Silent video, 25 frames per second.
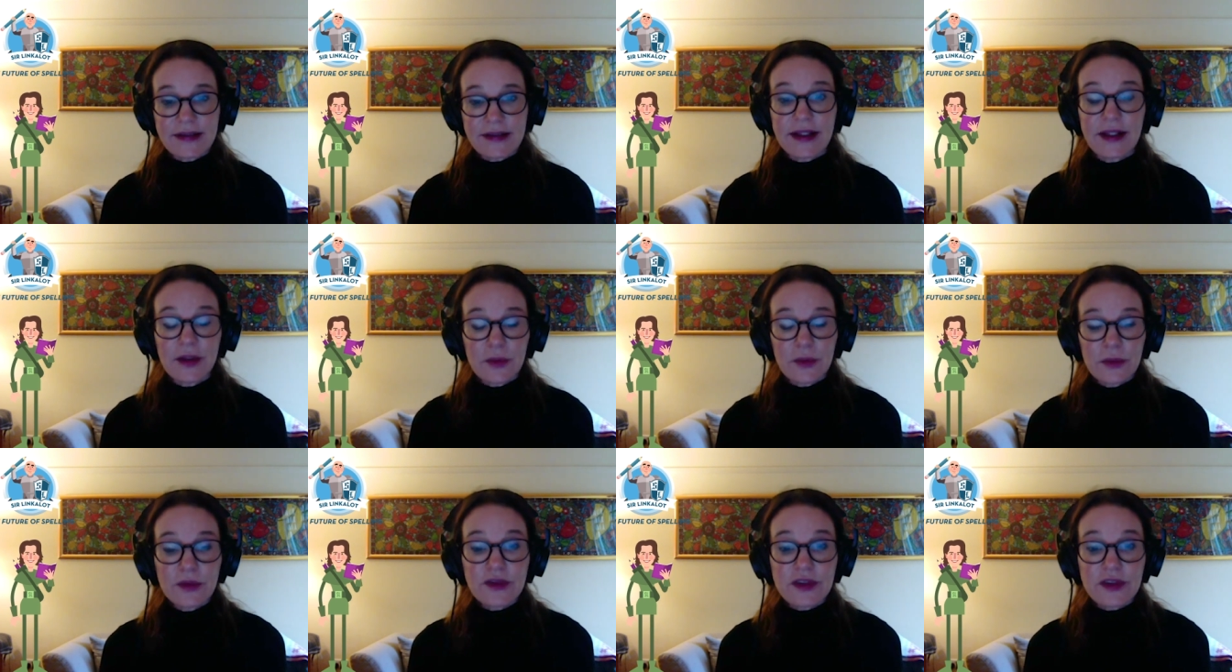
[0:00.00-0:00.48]
And
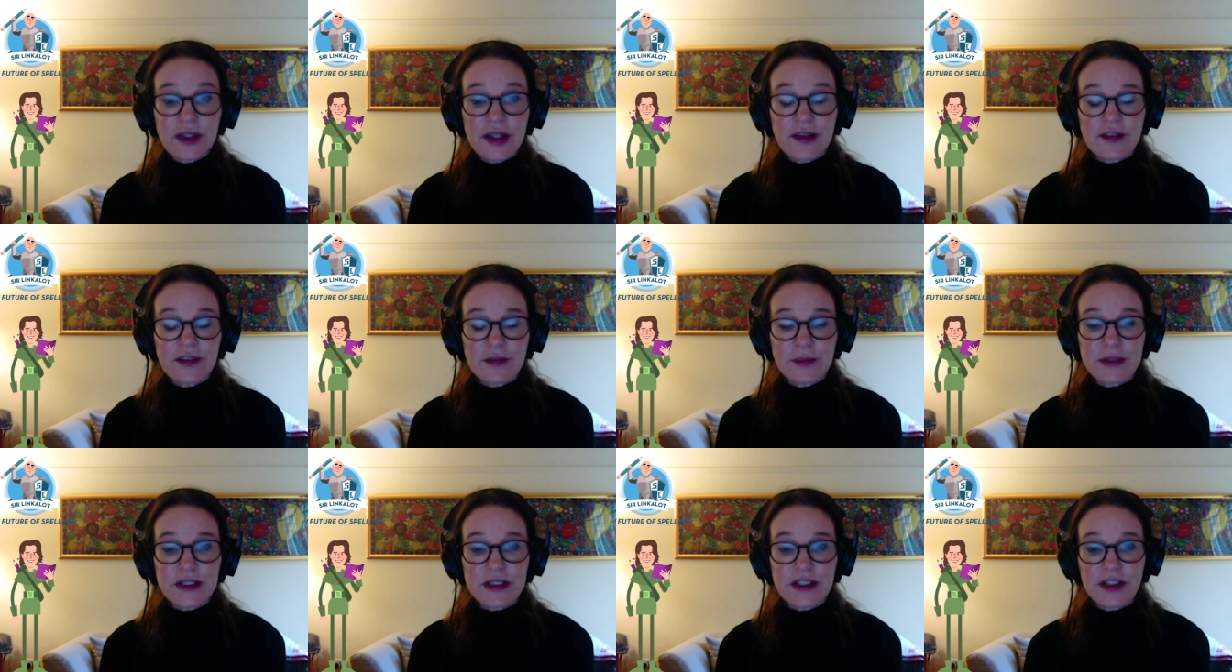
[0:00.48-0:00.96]
it also
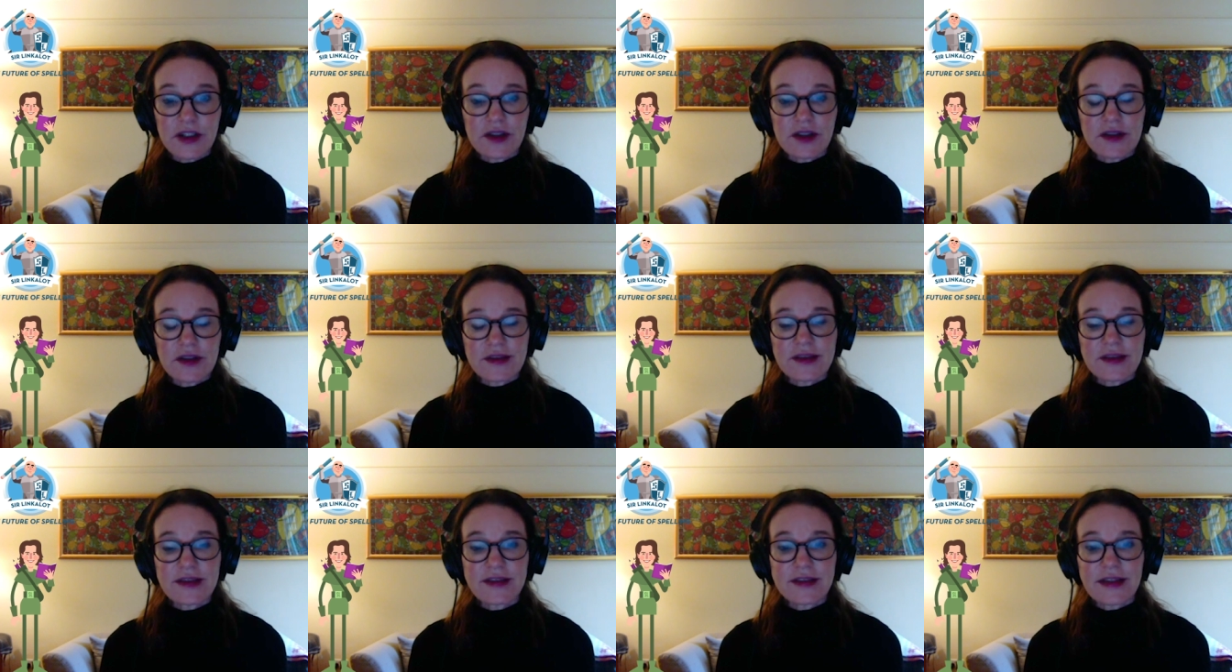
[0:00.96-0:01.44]
gives me a
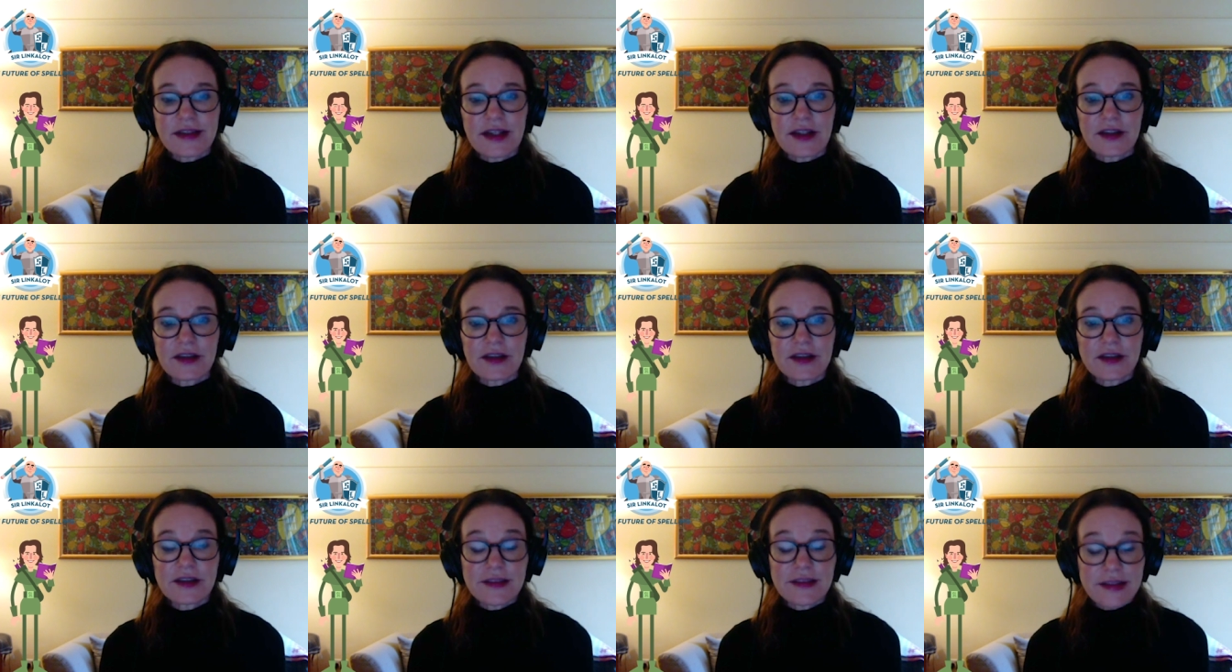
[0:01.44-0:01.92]
chance
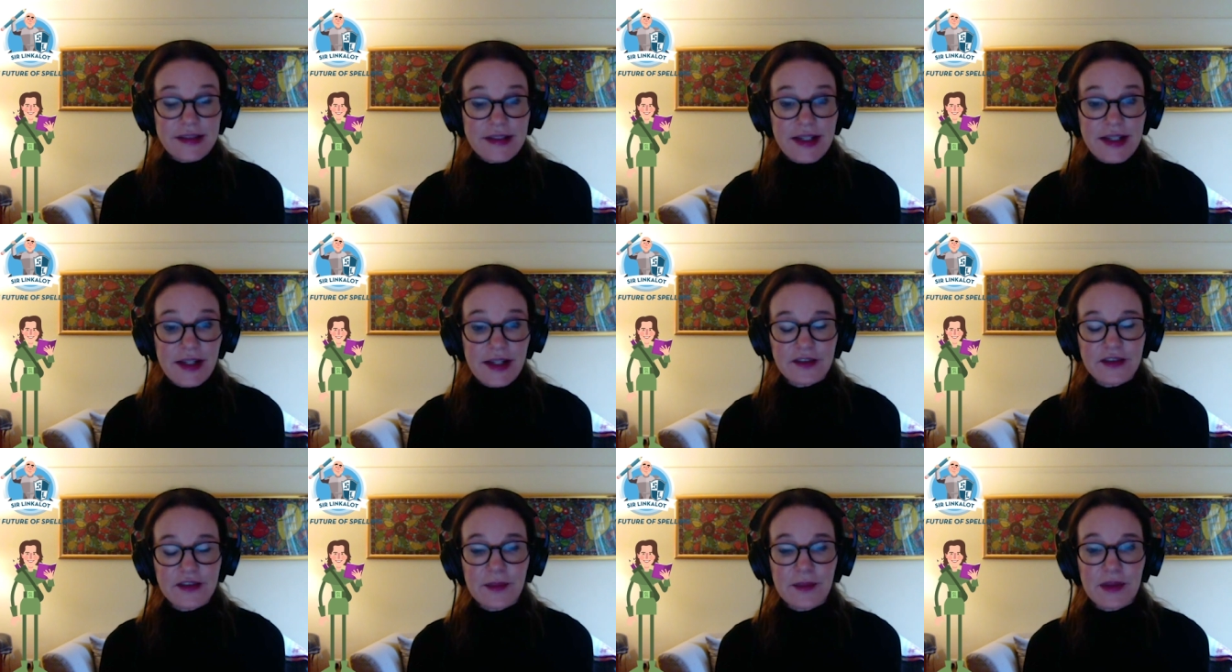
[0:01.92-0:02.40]
to
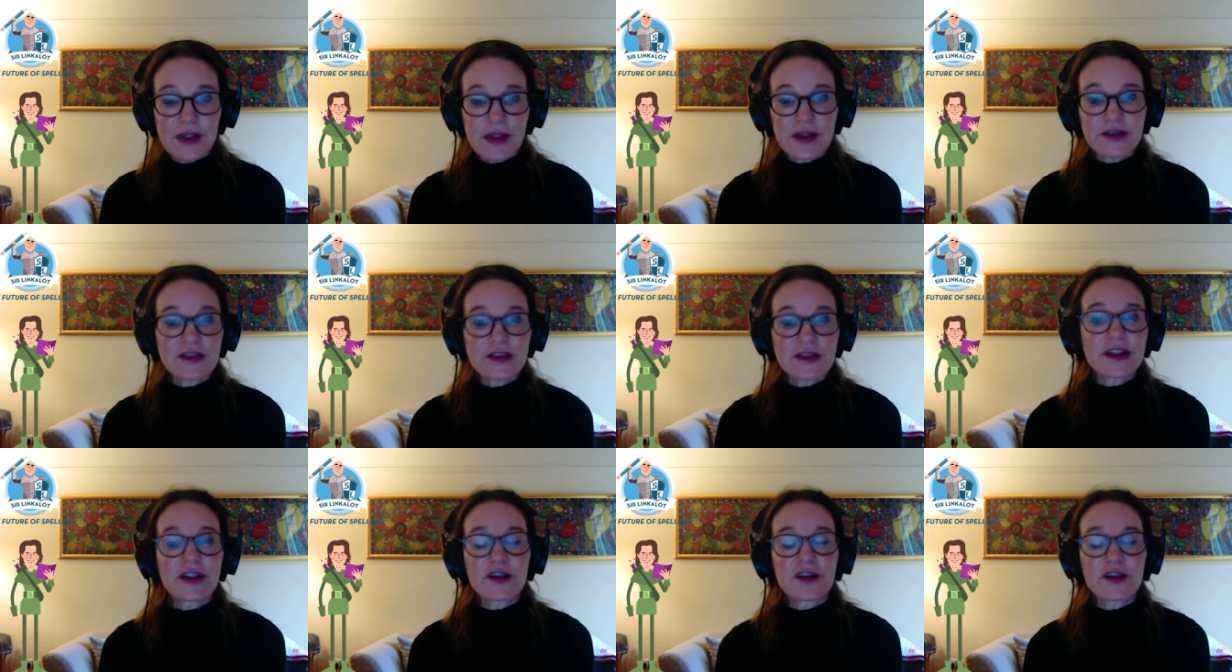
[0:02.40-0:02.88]
tell some of
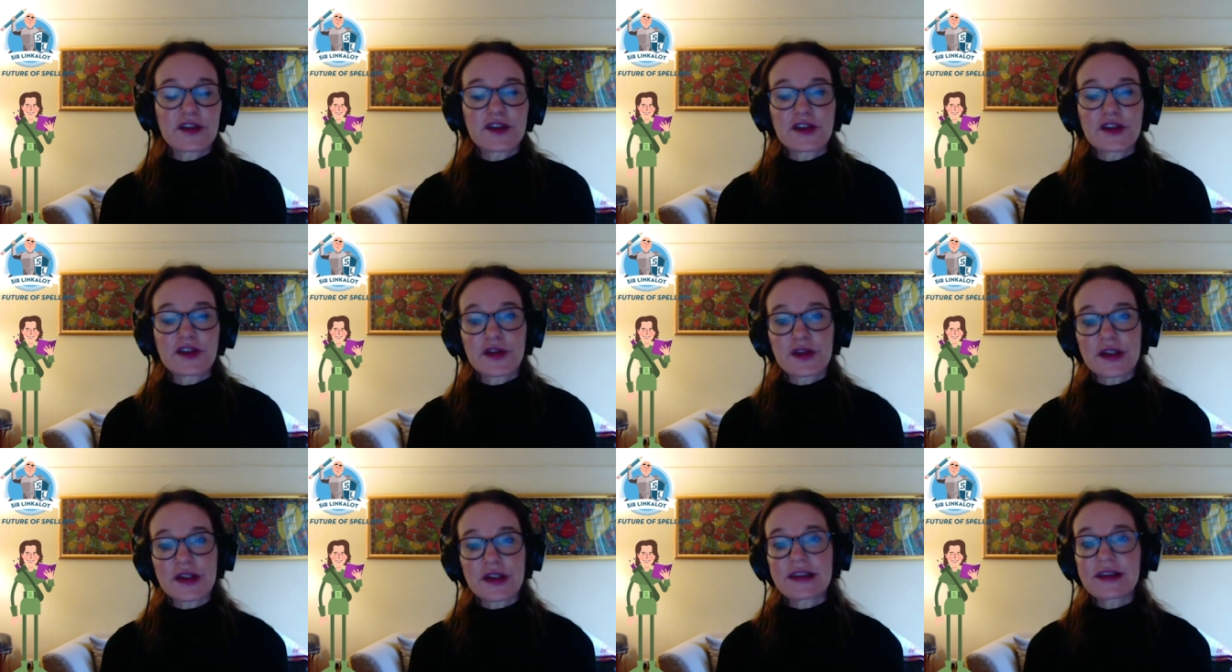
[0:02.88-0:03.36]
those secret
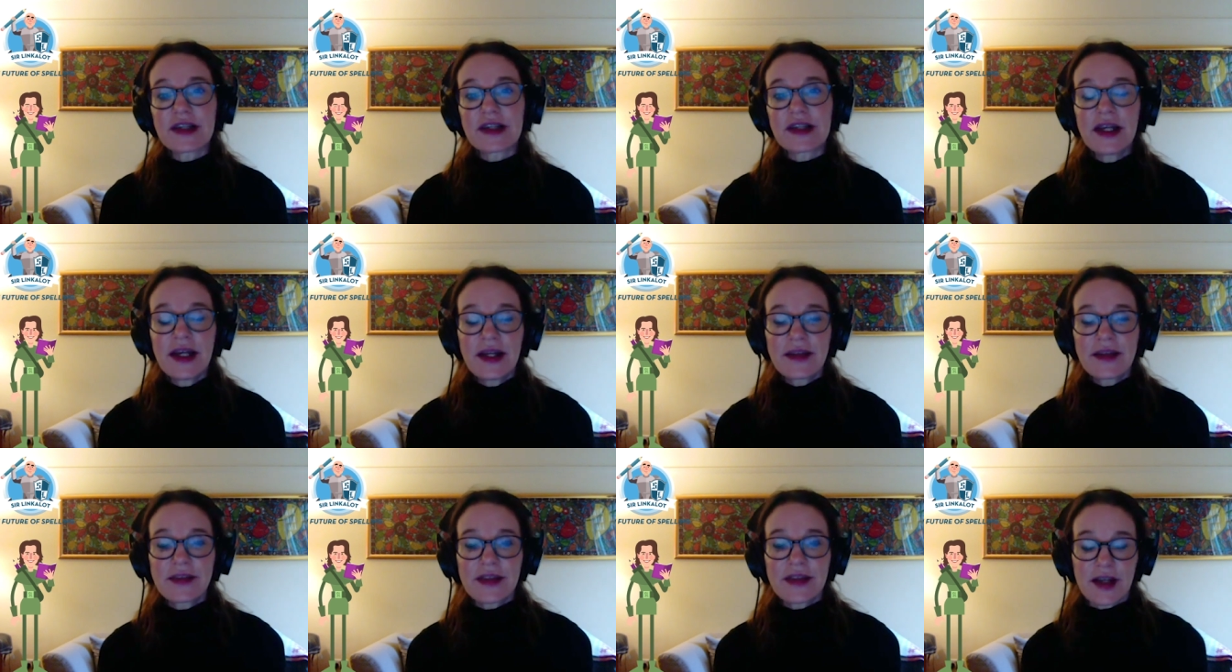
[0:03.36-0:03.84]
stories
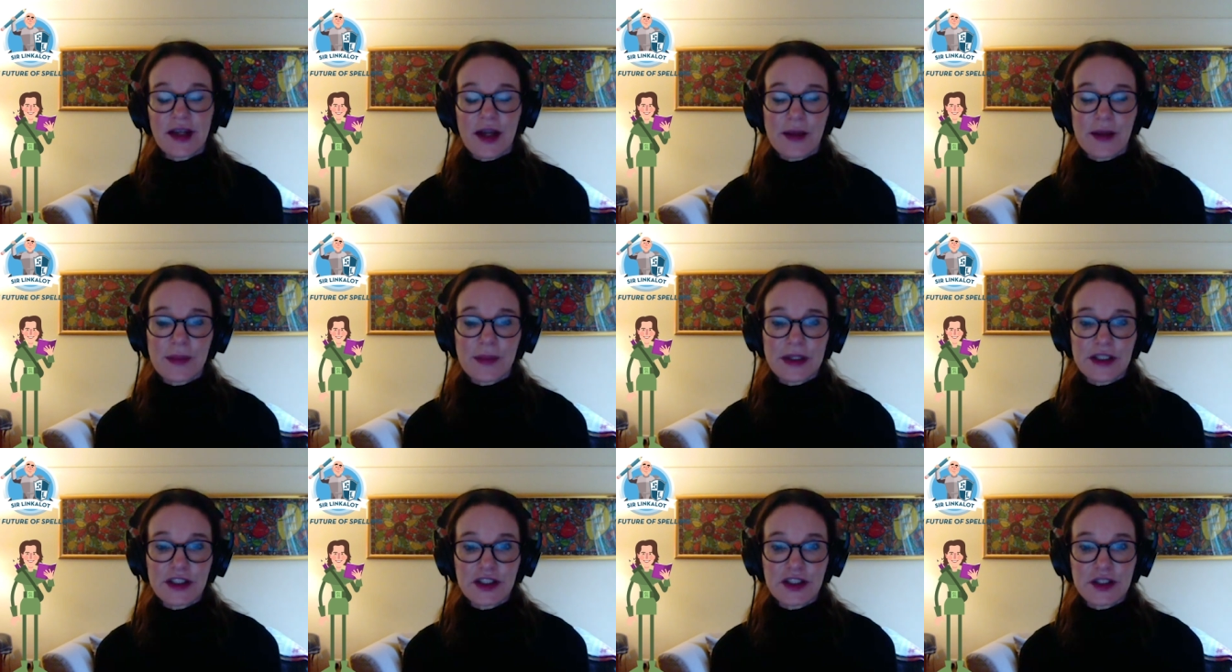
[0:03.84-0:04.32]
that I
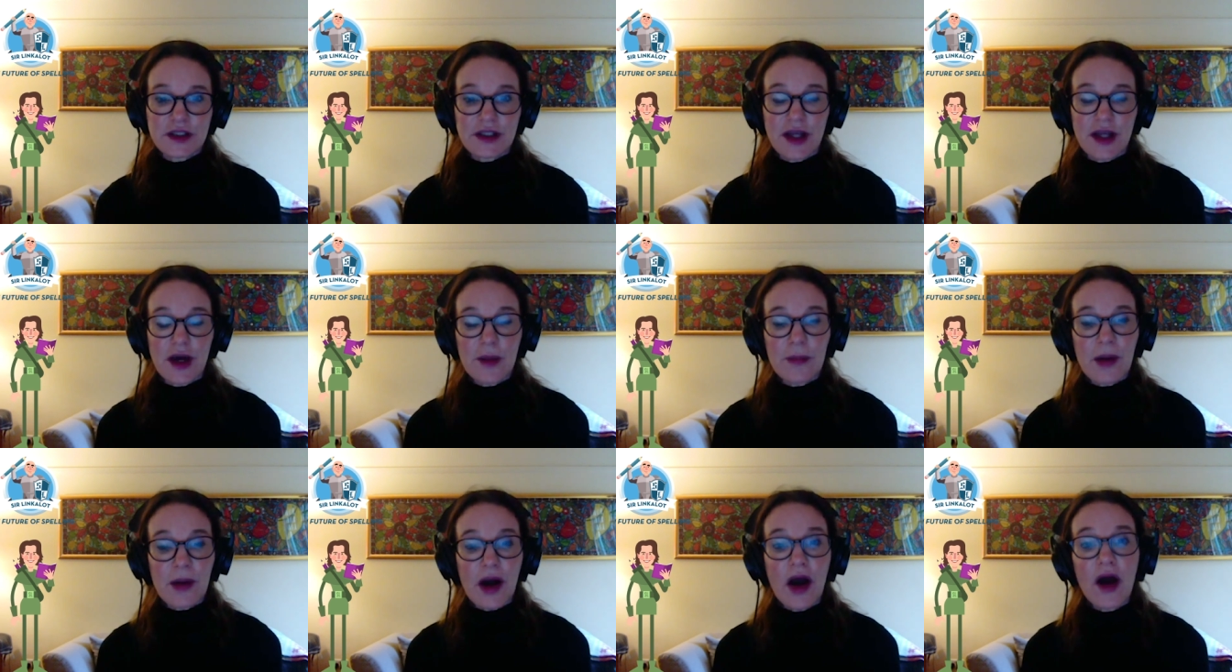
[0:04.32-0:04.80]
mentioned
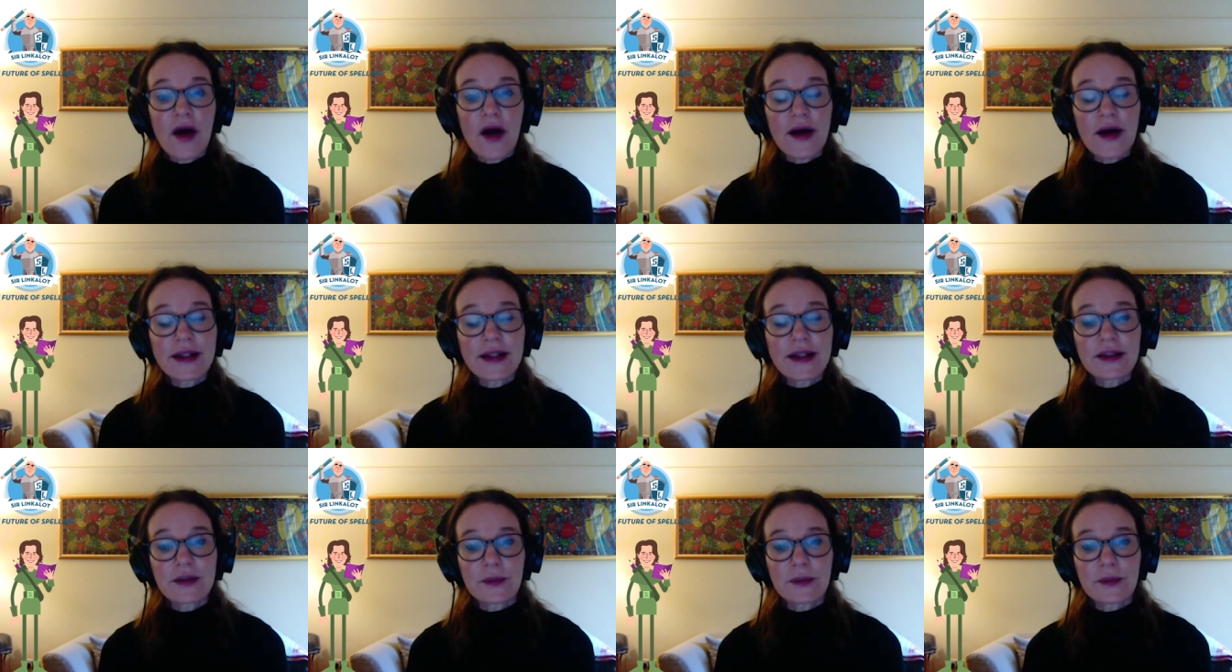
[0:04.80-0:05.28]
that are
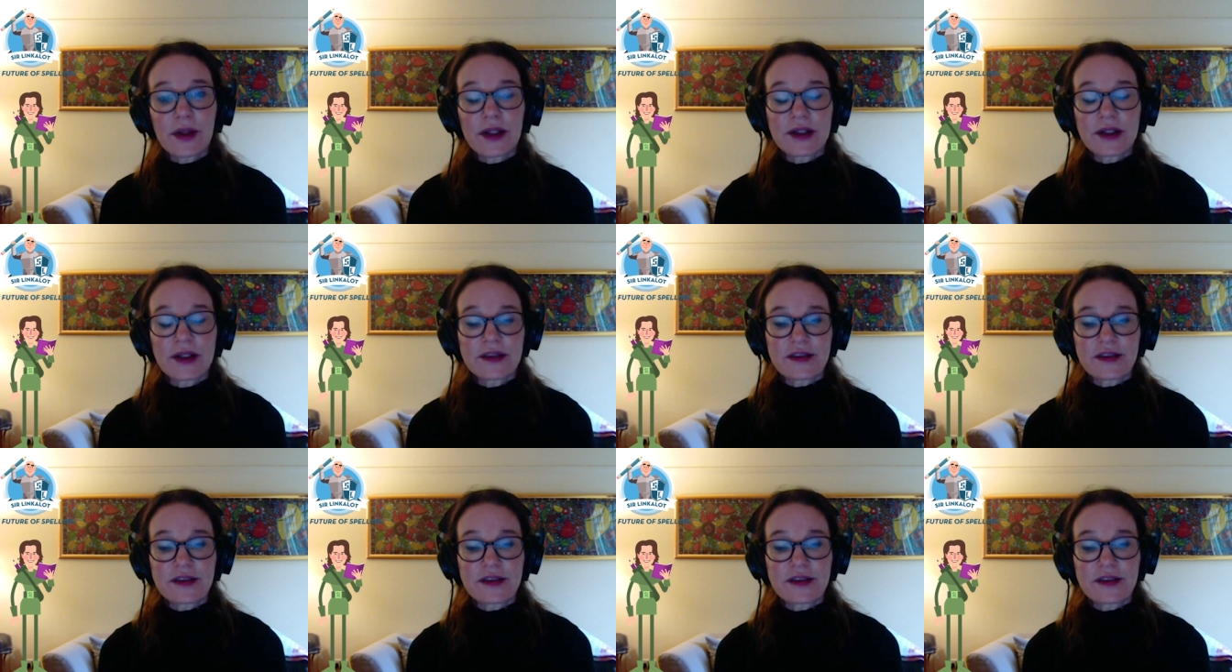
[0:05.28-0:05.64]
behind the word.